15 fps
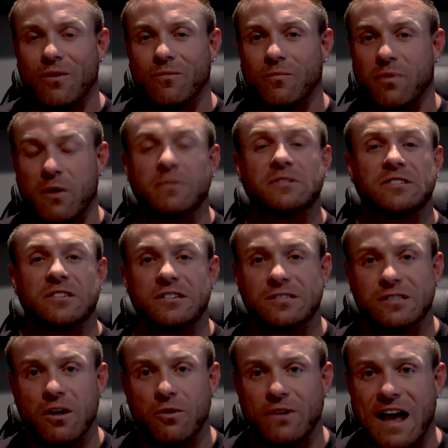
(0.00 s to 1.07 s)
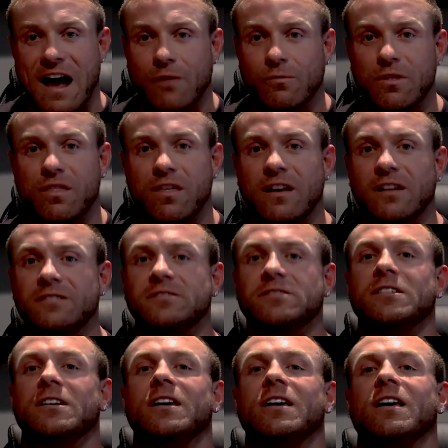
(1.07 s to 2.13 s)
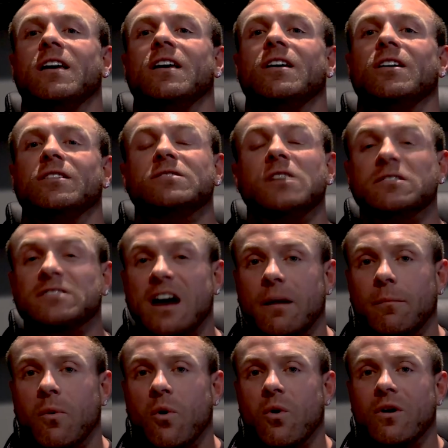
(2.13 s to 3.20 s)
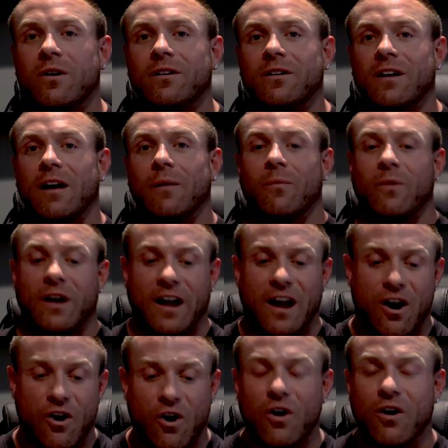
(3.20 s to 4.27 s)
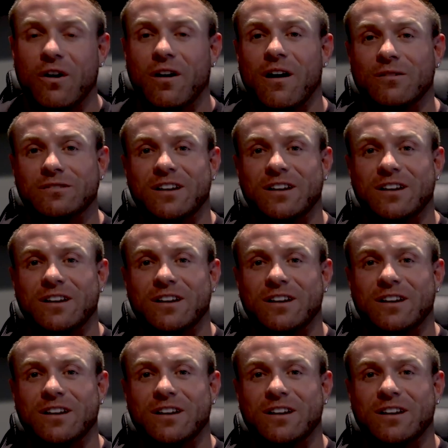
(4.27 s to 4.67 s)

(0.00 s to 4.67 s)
purposely slowed down with things. So I was kind of bored, and when I got hurt, I was